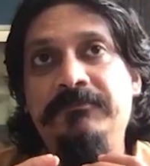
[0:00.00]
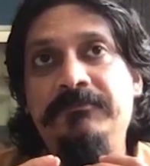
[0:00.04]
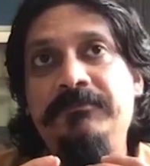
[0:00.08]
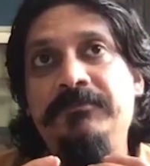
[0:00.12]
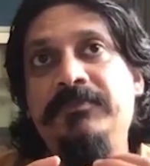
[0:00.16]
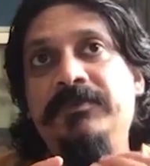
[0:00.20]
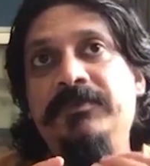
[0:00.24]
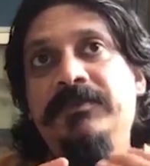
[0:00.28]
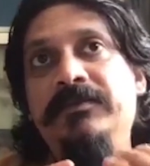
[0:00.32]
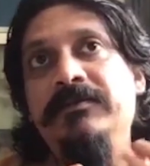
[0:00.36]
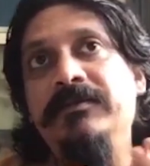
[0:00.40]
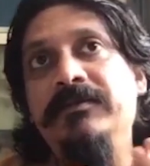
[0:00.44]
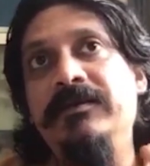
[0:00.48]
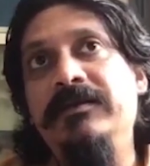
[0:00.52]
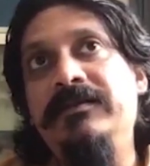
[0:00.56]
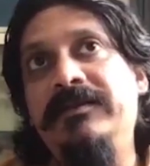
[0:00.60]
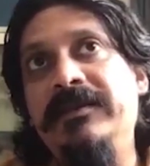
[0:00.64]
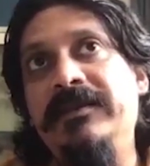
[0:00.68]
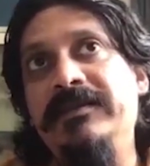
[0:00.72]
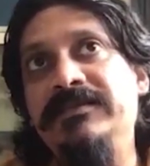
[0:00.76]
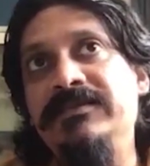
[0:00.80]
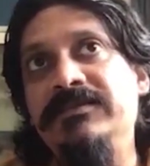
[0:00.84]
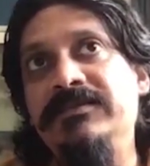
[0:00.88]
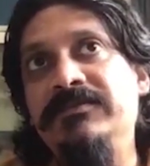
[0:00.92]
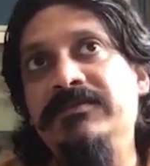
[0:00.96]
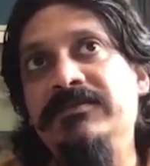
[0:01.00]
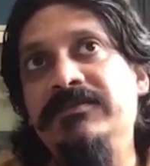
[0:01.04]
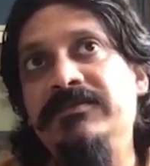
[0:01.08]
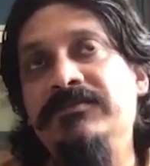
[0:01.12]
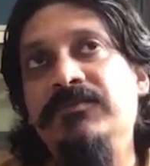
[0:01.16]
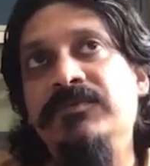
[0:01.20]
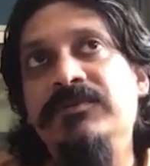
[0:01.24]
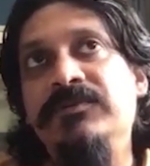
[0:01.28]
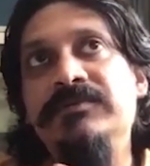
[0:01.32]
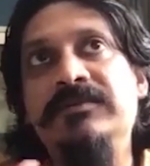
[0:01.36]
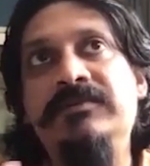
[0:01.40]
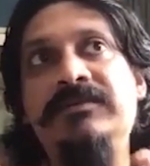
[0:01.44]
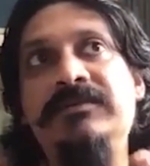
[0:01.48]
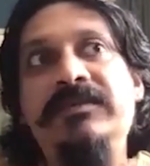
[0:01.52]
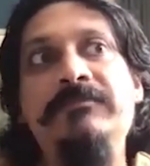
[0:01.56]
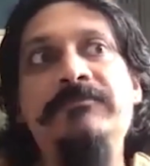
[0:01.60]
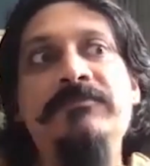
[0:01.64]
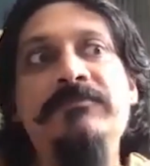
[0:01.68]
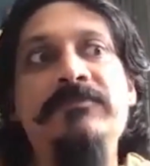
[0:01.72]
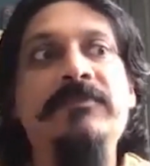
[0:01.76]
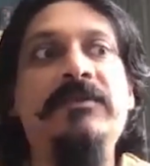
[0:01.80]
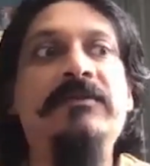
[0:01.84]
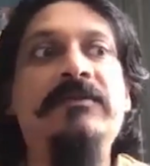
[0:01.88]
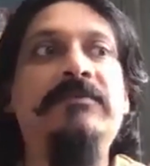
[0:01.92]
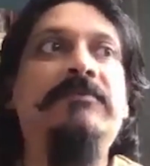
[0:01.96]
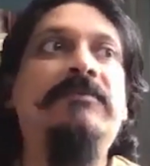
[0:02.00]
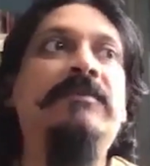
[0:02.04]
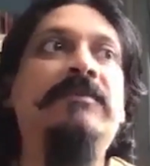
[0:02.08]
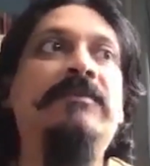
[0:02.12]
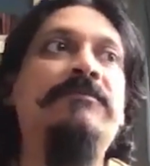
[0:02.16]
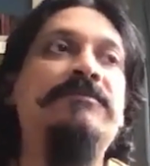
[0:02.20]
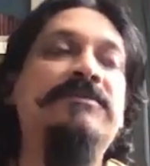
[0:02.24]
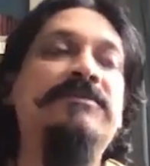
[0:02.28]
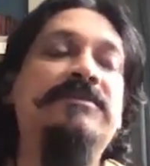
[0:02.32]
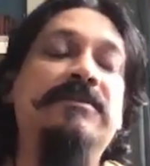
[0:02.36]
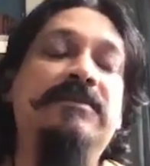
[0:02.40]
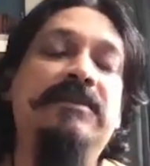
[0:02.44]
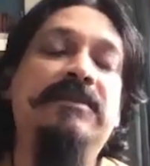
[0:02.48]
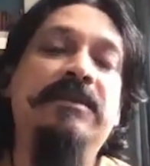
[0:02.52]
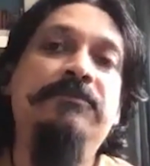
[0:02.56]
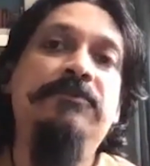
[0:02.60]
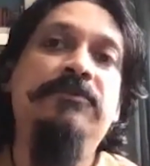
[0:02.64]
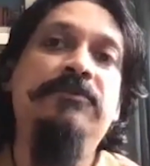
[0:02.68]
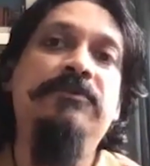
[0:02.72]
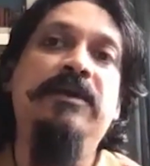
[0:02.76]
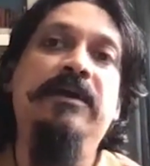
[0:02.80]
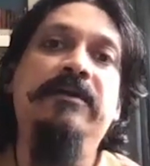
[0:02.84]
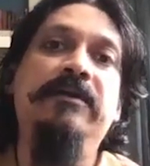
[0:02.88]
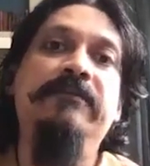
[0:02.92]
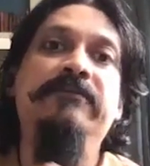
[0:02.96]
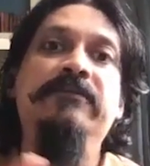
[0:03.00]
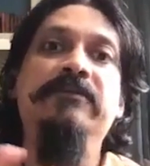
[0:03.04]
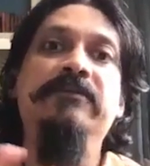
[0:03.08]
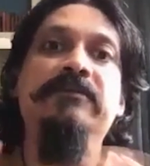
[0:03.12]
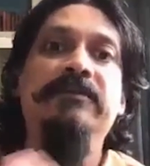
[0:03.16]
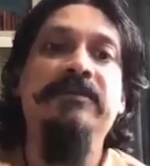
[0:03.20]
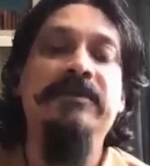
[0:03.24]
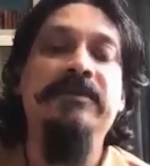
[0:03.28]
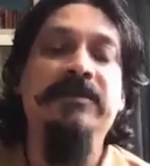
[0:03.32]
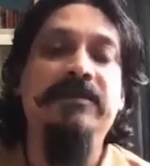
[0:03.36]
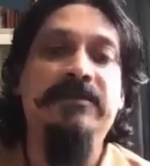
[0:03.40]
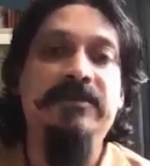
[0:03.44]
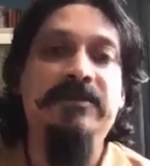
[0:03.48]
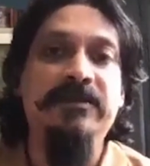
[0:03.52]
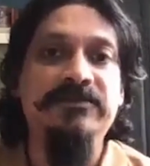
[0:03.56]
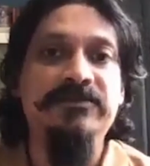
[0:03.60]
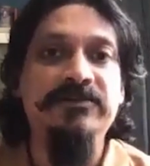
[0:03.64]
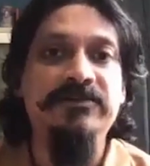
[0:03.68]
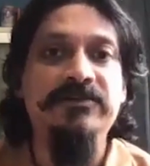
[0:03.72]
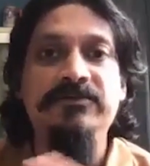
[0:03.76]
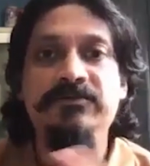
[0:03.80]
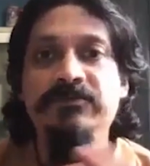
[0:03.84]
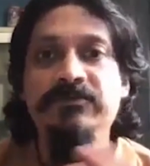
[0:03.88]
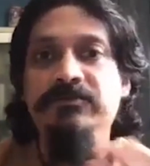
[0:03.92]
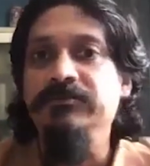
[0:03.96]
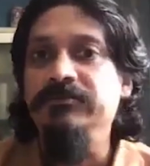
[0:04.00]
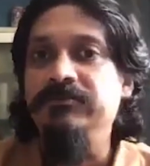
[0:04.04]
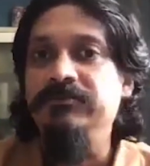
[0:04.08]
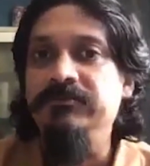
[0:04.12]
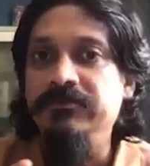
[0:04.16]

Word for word: the attention was attempt there was an attempt to divert the attention to